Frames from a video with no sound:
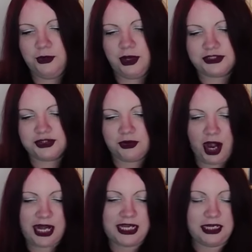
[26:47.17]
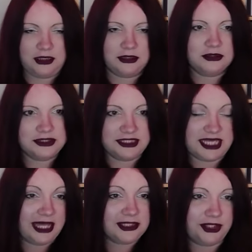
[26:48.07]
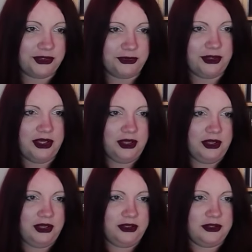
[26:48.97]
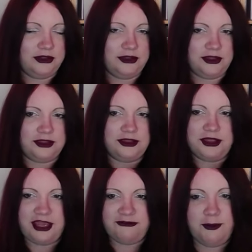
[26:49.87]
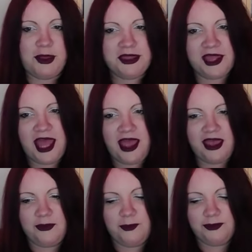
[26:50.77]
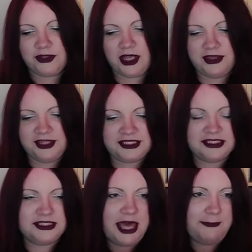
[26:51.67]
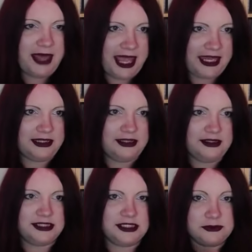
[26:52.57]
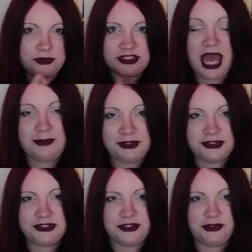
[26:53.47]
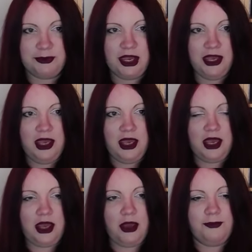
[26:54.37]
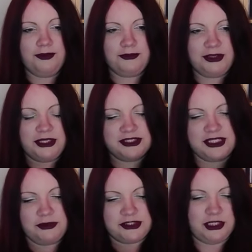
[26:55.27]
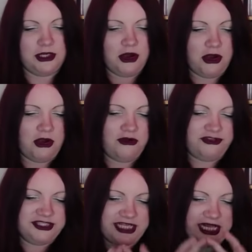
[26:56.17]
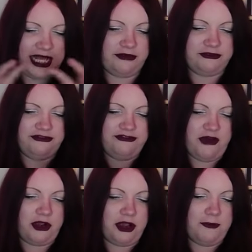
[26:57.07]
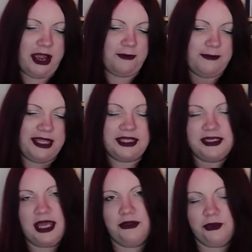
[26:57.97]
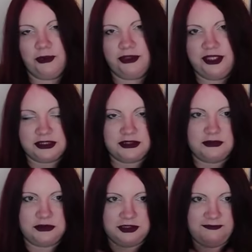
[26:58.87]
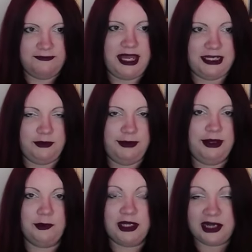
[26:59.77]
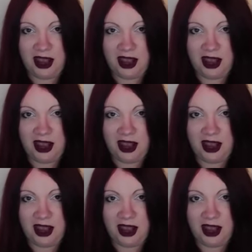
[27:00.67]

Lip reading: who are trying to tell you that they've been there and this is their pain and this is what's happened to them. Because there was a lot of this cloud of funk about making out that these many women were